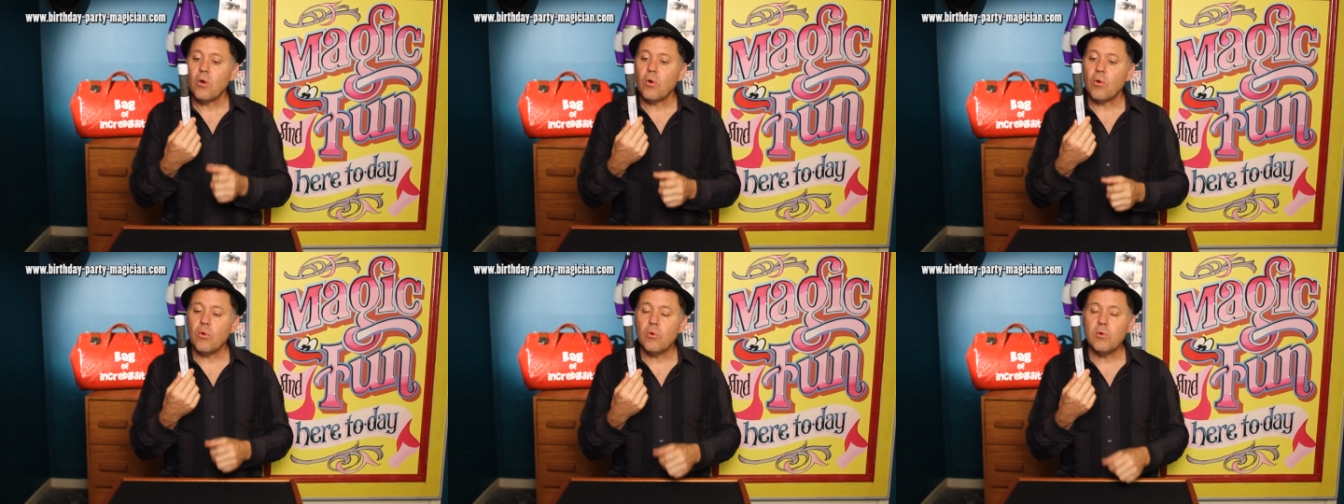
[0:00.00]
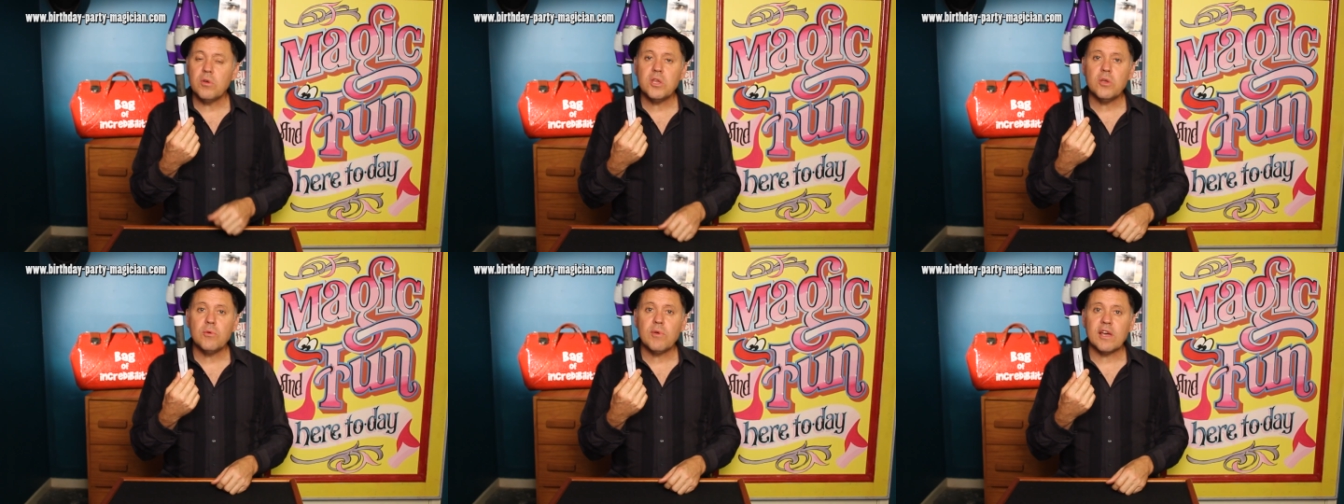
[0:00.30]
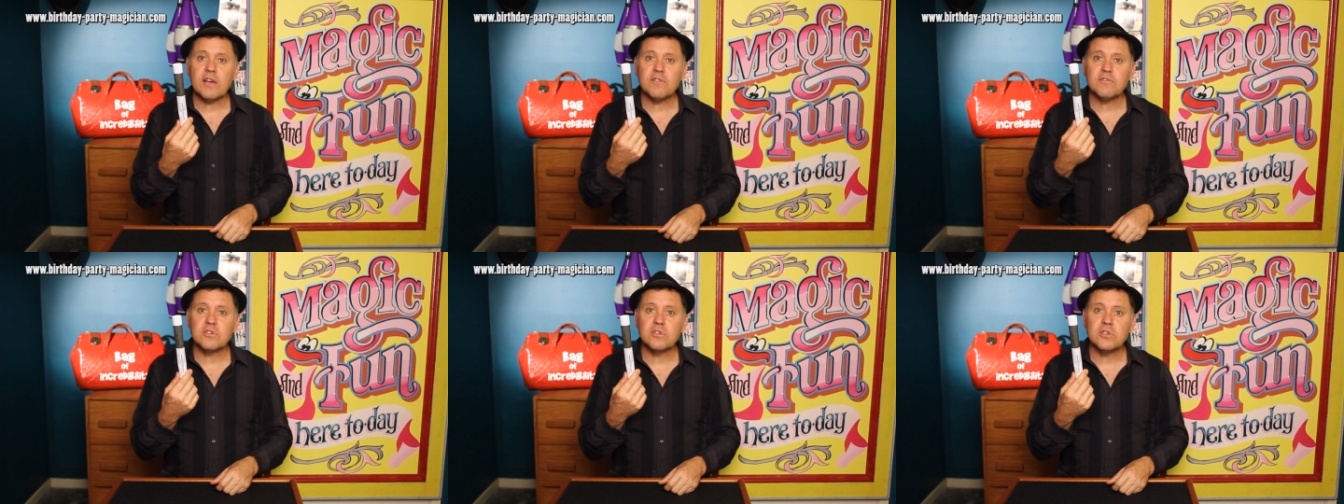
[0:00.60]
All you
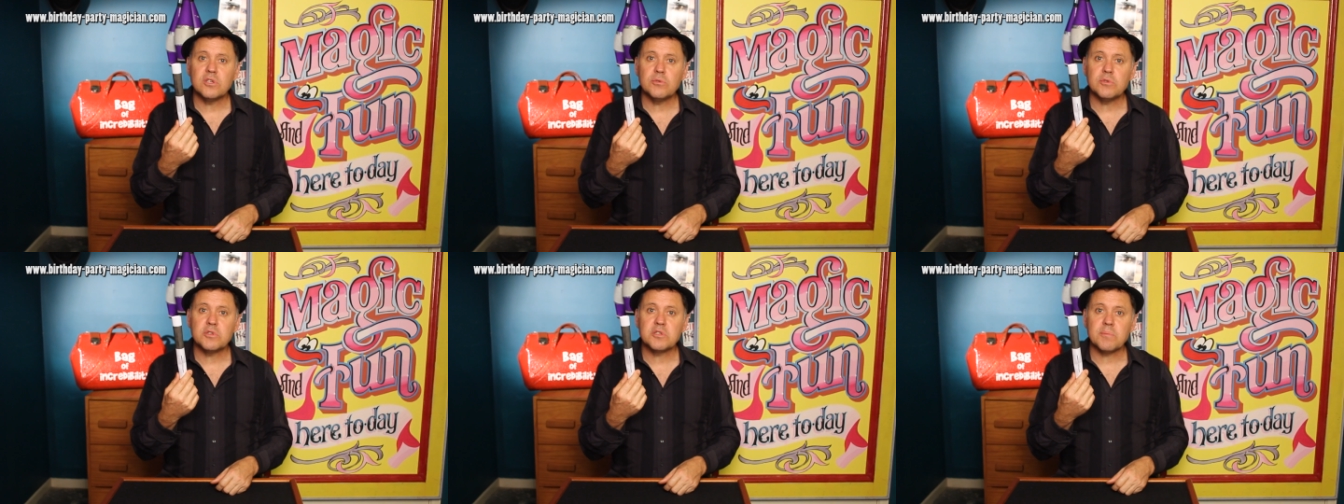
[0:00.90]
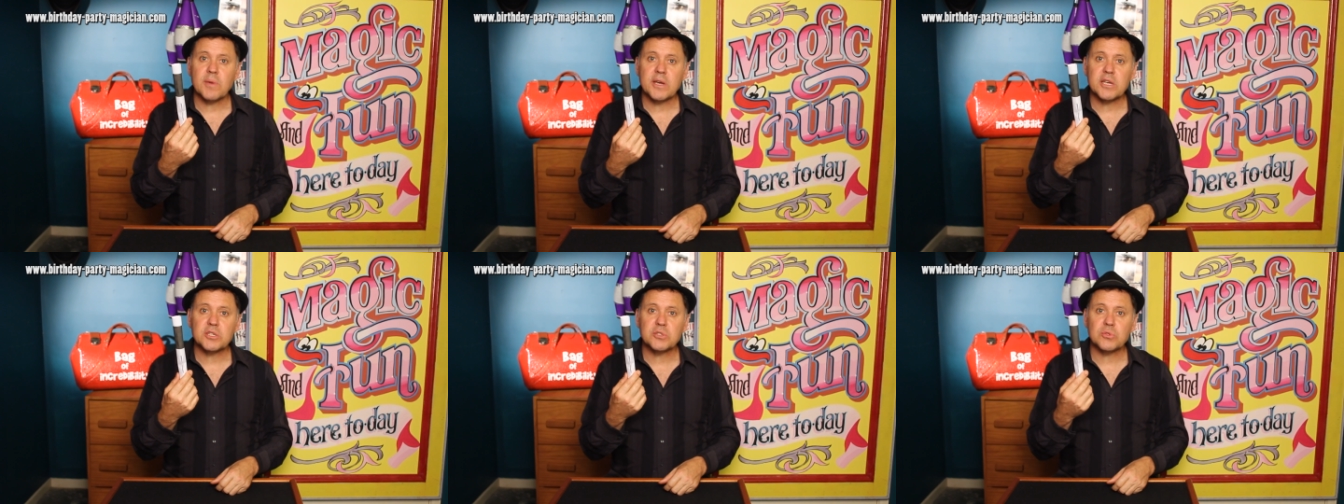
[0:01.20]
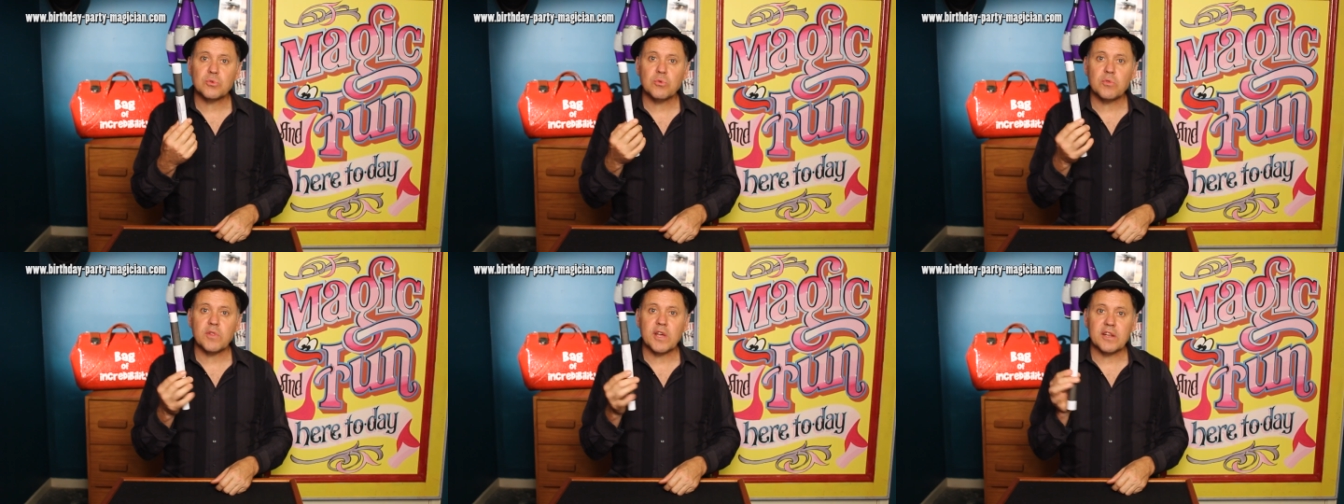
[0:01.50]
have to do is make
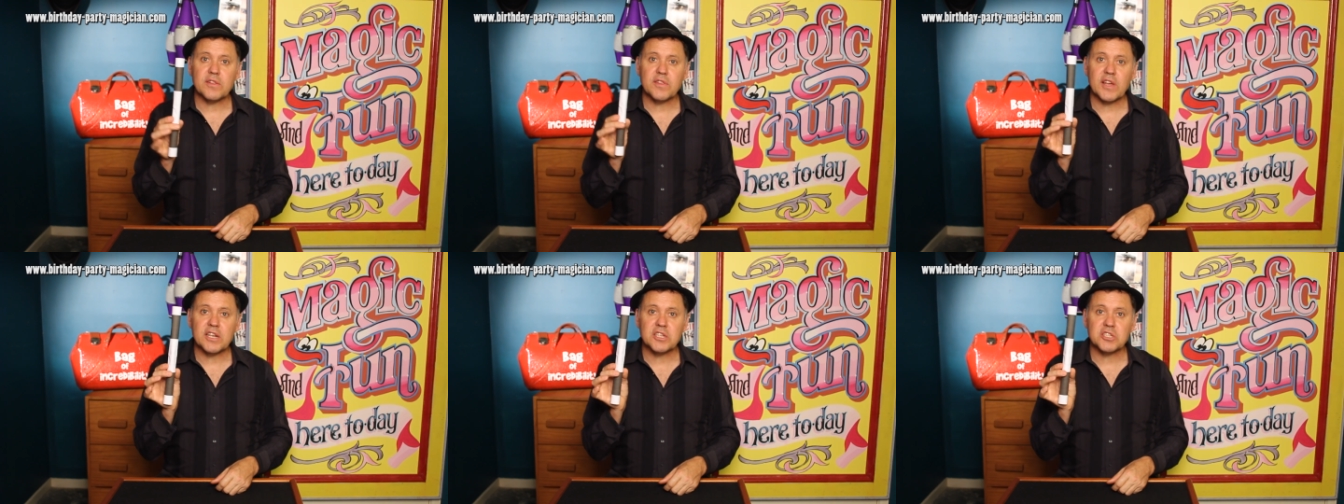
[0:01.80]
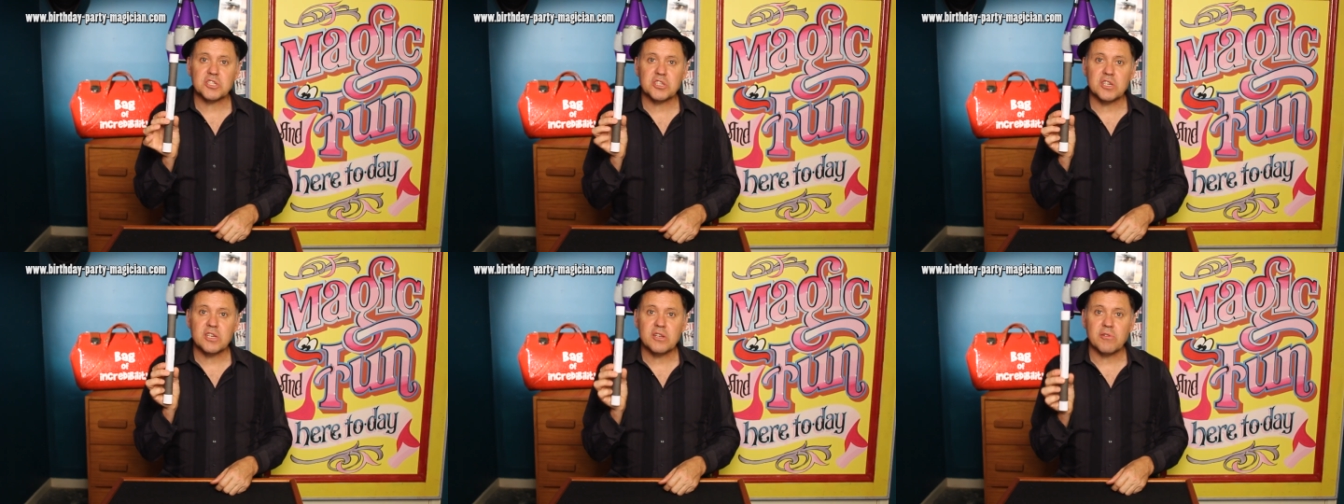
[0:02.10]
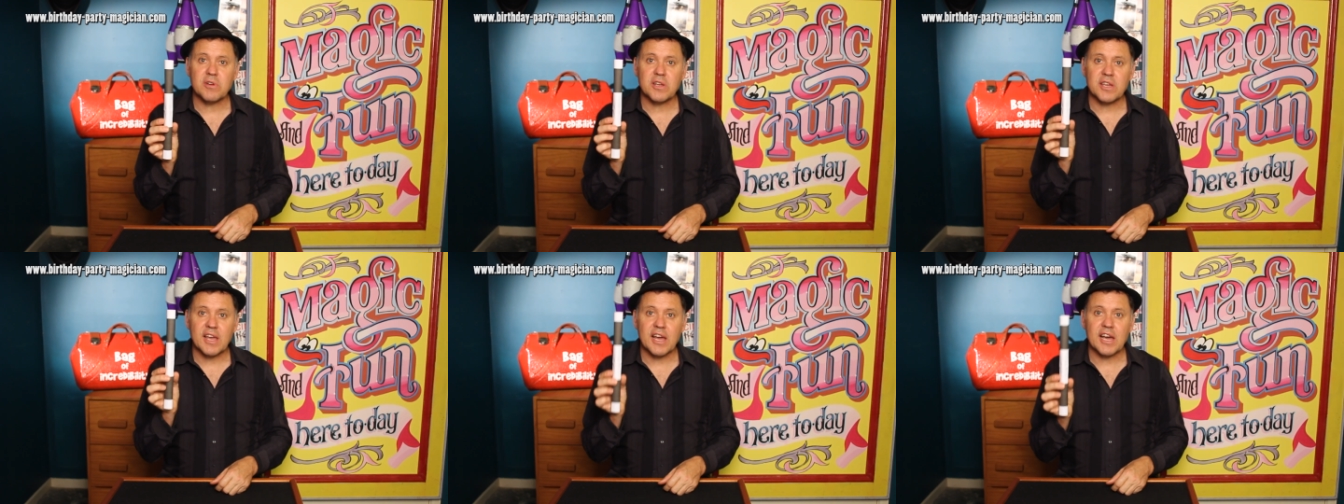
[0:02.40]
sure that that
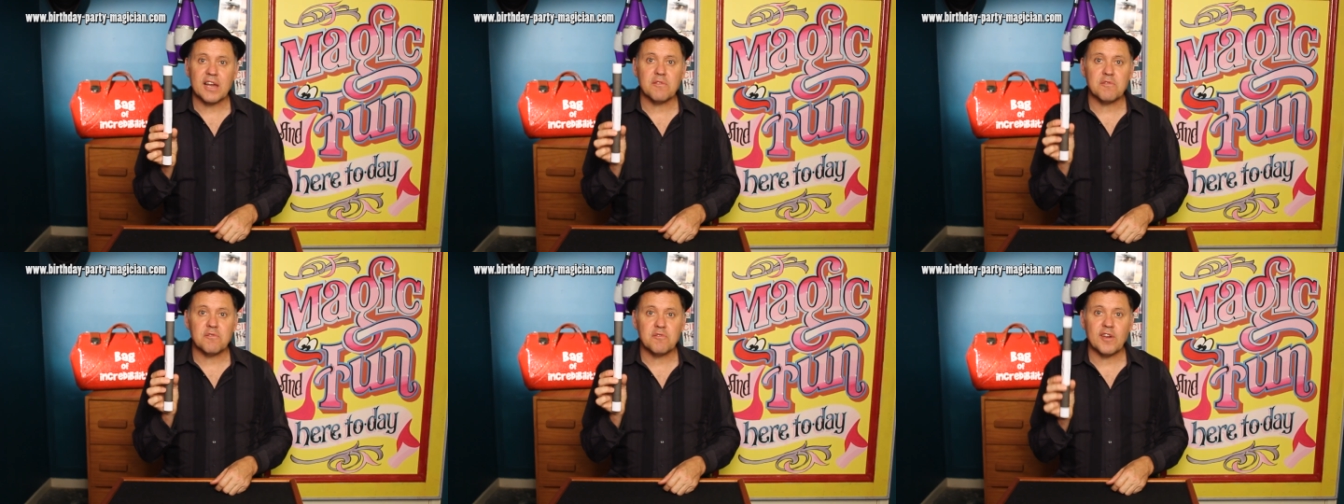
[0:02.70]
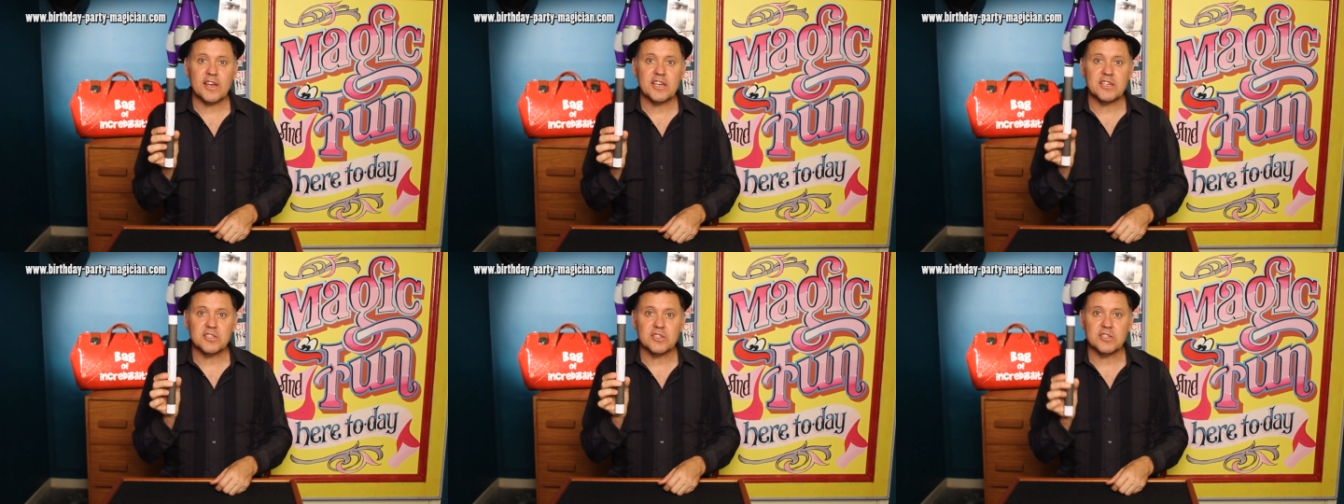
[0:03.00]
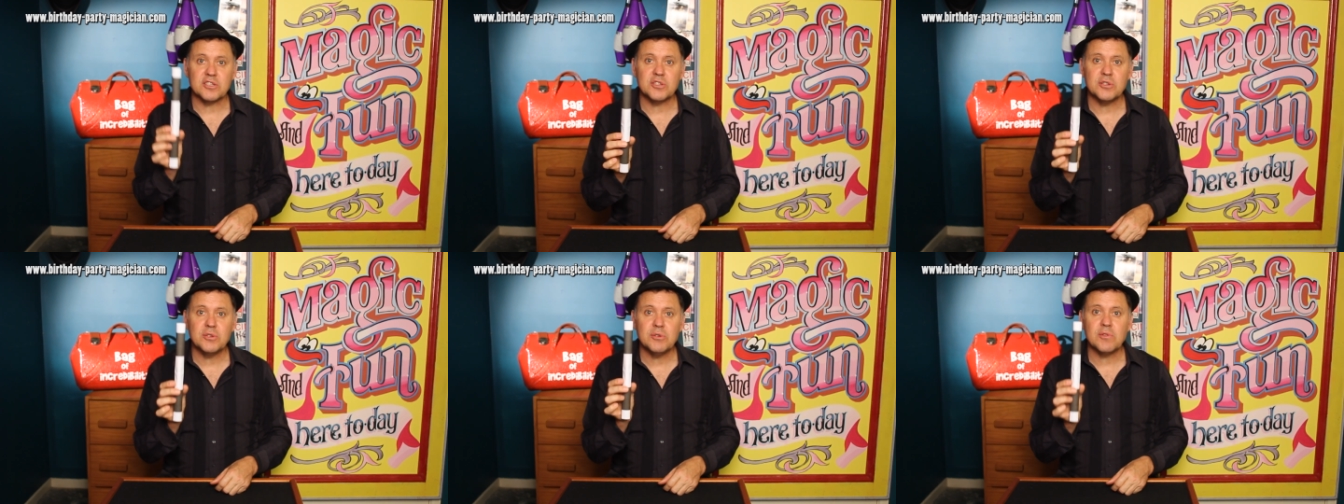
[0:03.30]
secret cut
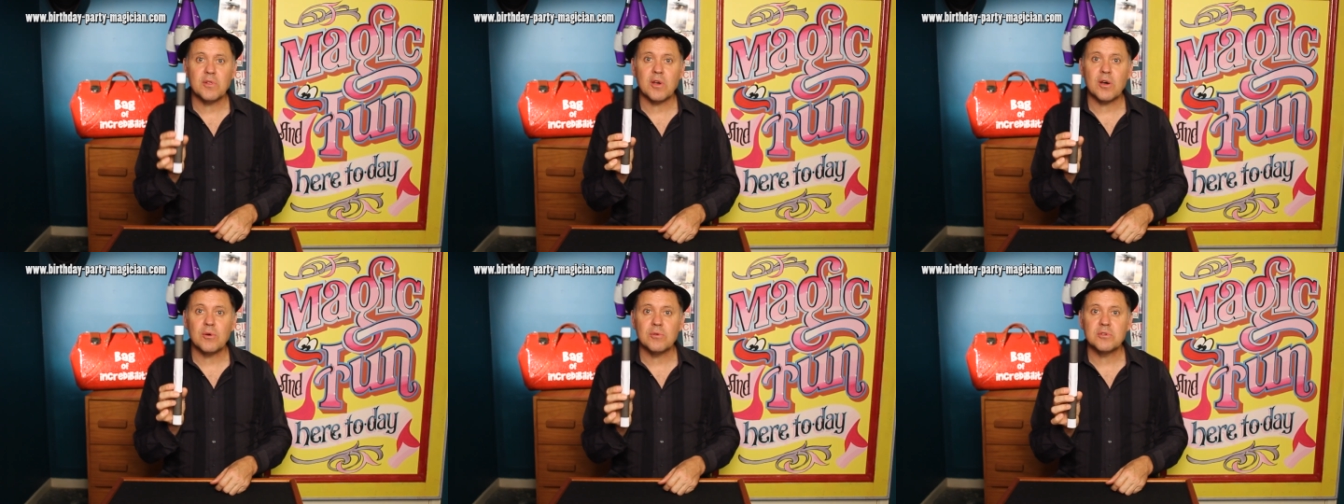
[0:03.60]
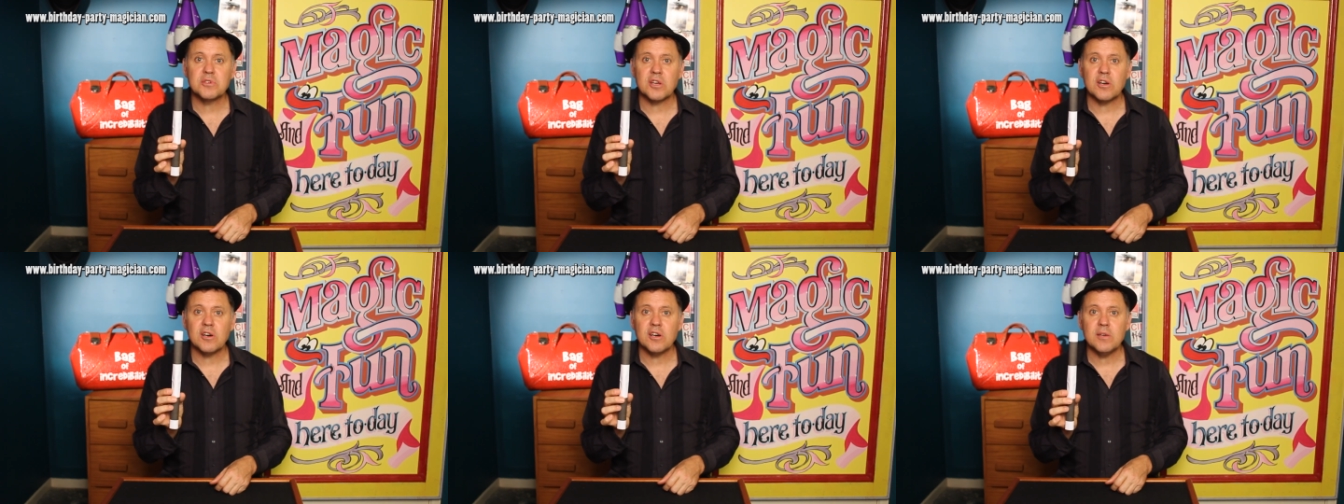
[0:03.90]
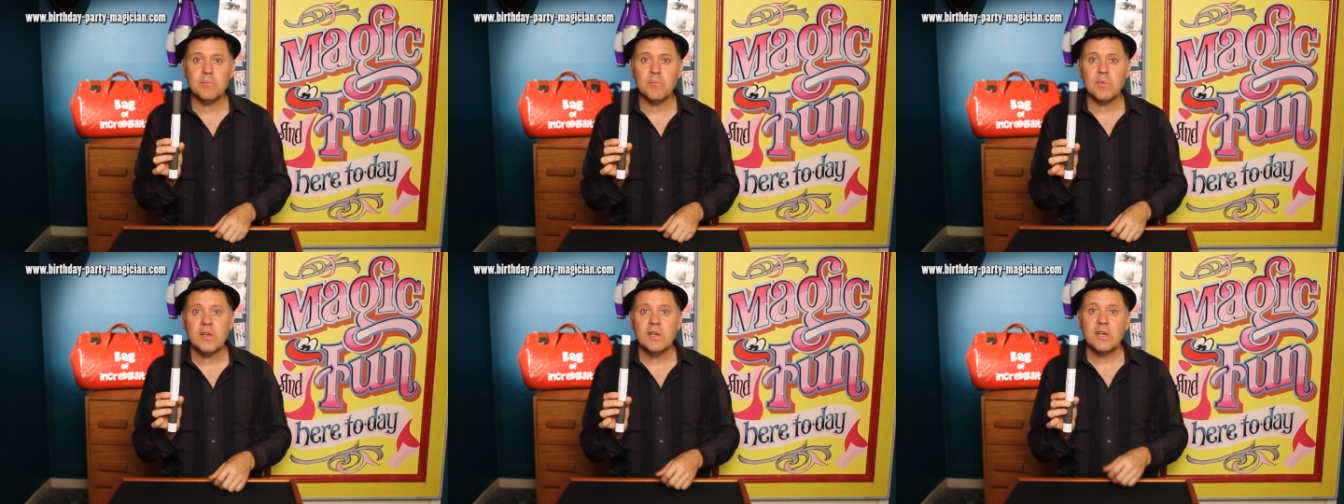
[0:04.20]
faces you the whole
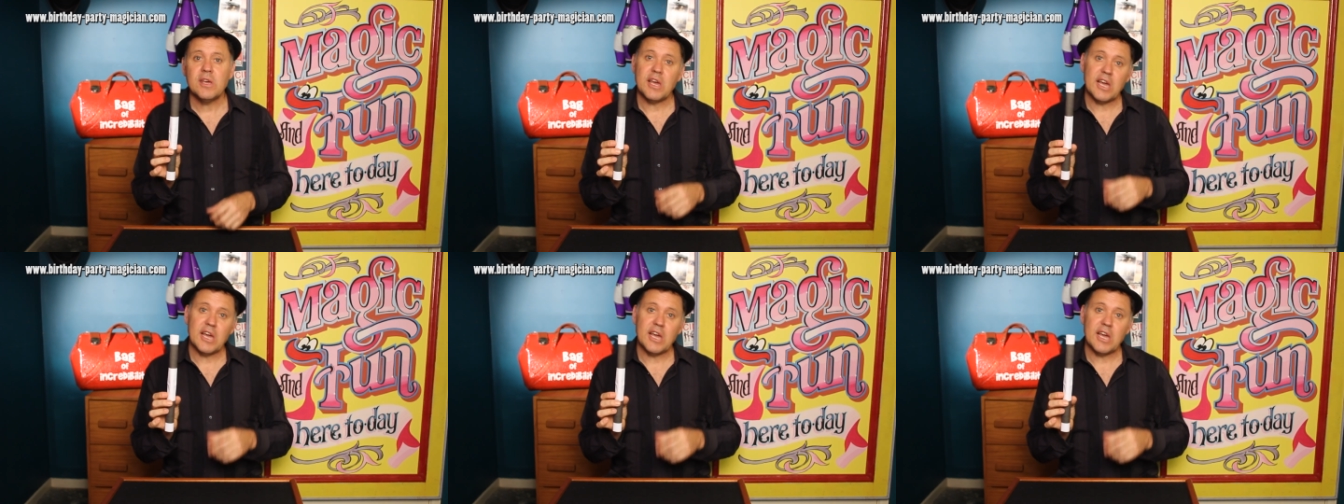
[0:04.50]
time